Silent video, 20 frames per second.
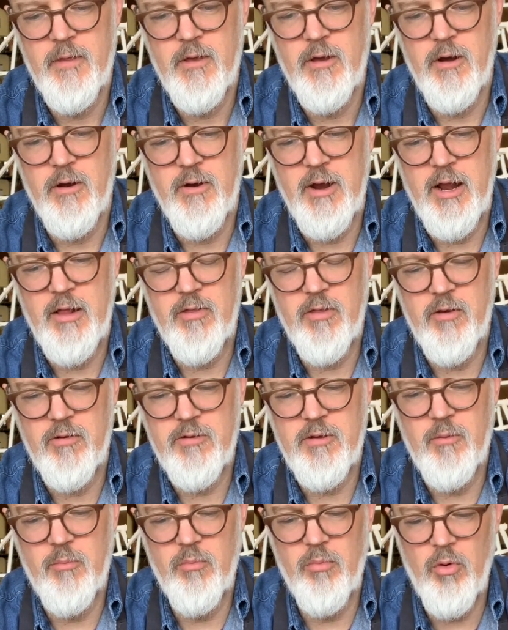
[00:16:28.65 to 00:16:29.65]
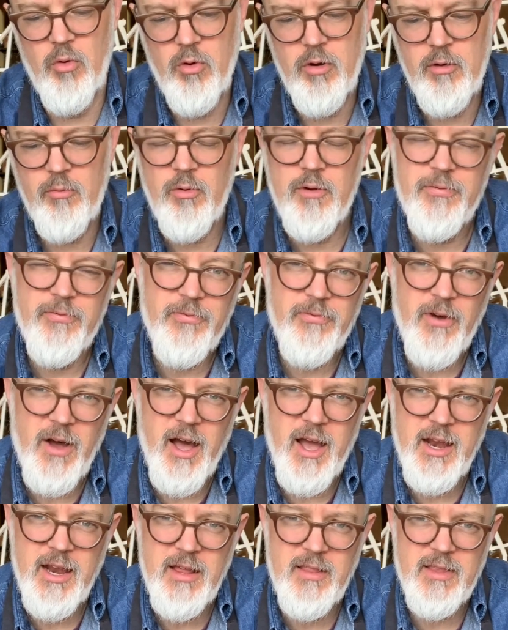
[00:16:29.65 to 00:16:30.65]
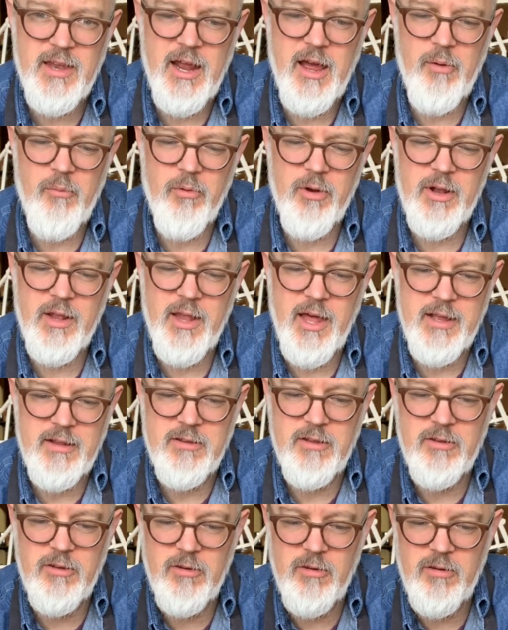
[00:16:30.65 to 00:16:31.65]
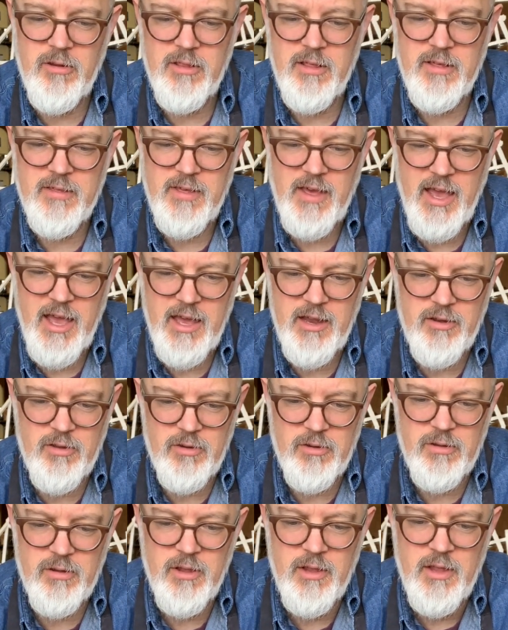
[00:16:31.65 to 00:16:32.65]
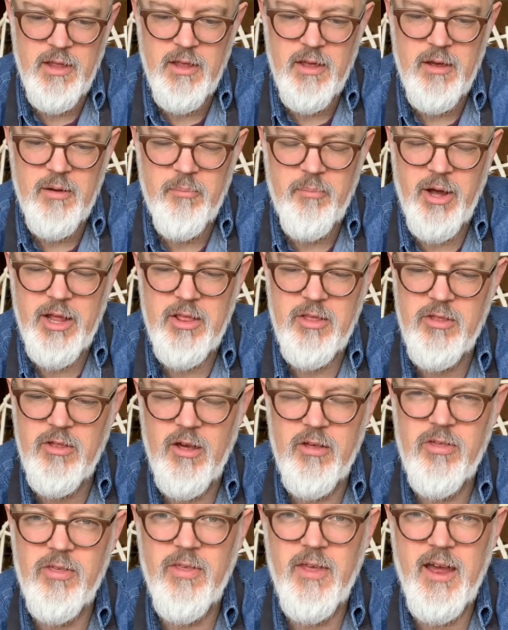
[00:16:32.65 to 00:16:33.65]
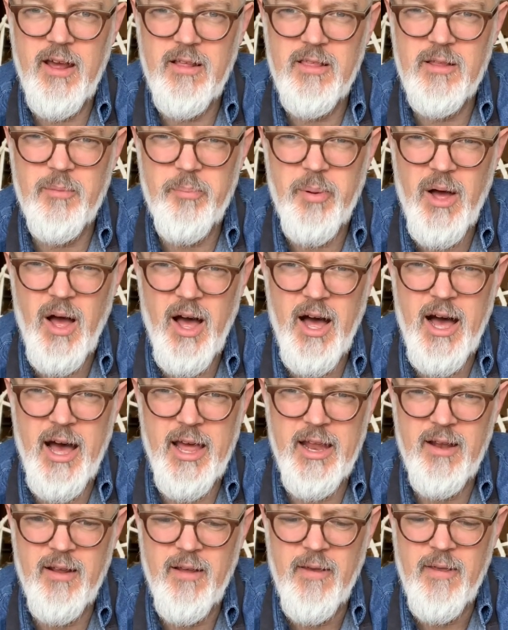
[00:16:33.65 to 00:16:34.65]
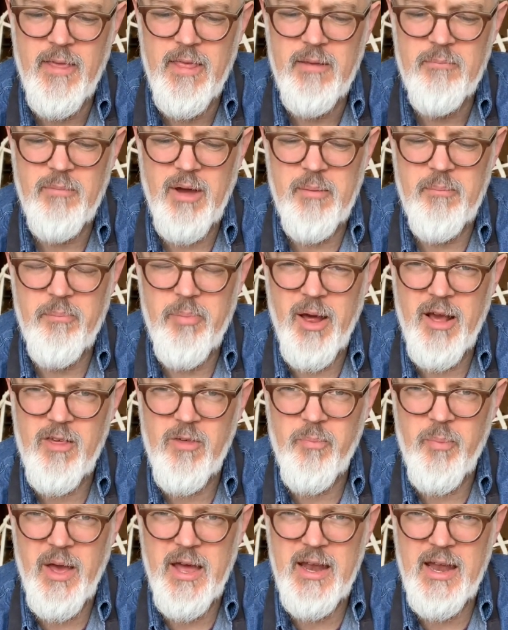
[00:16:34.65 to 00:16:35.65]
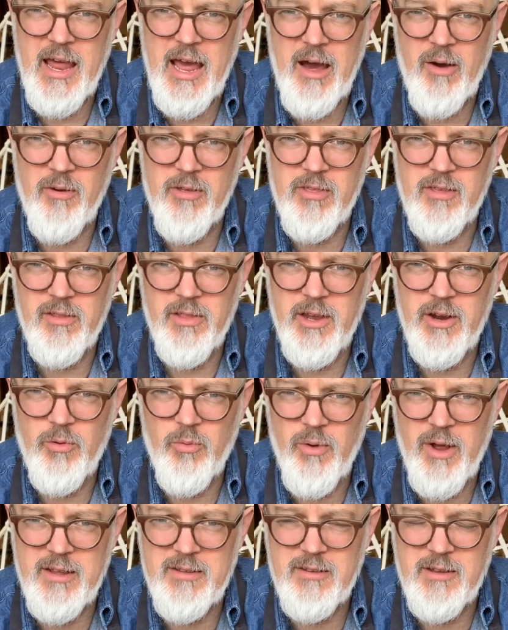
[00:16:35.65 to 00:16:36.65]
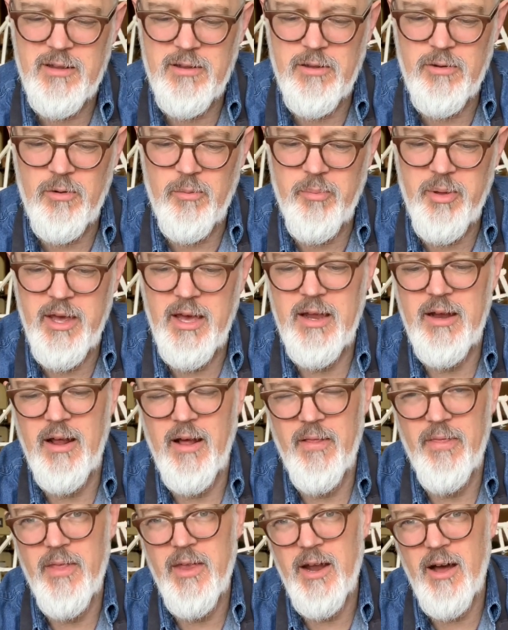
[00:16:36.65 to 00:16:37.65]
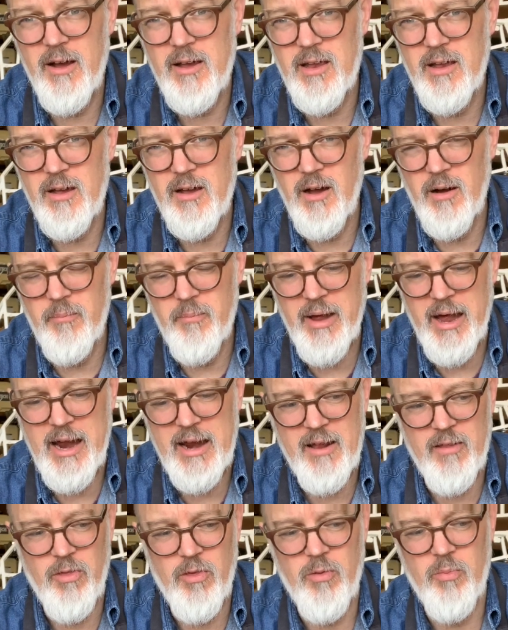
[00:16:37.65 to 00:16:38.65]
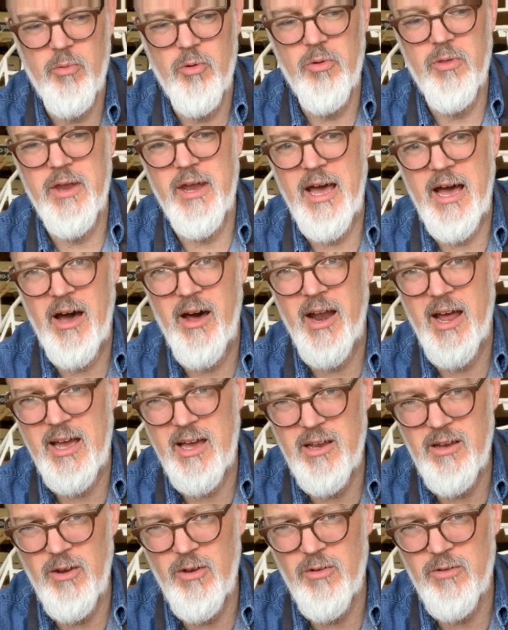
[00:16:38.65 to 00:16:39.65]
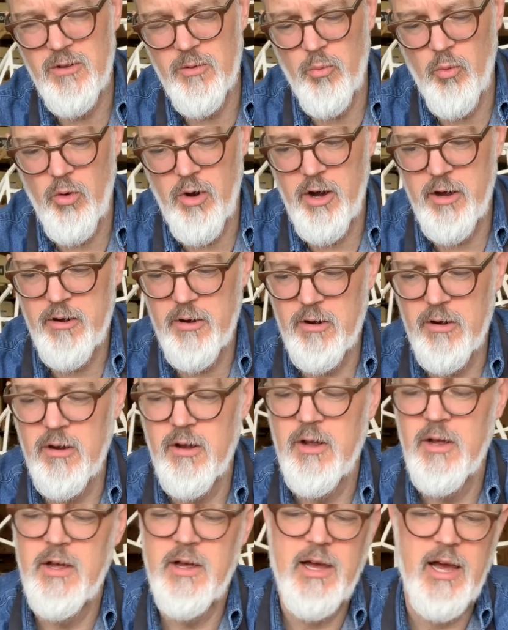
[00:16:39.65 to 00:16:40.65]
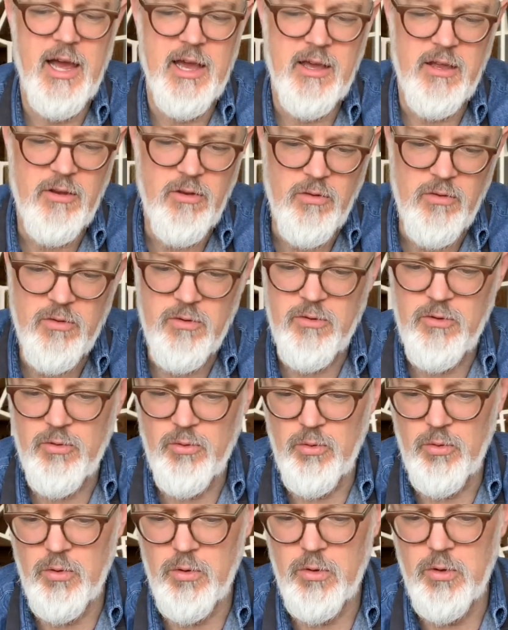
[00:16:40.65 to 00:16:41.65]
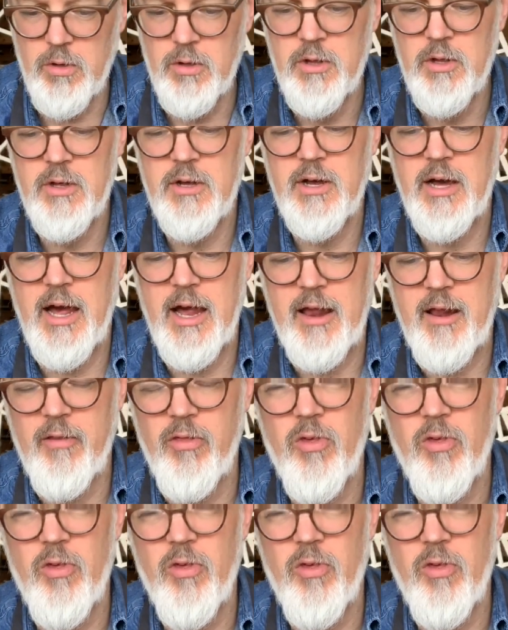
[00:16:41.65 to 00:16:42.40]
All right, there's some more refining that I would like to do to this handle, but just like the pot, my best bet now is to let it rest a little bit, and then I can come back and smooth it out. I can use some water, I can use a tool, I can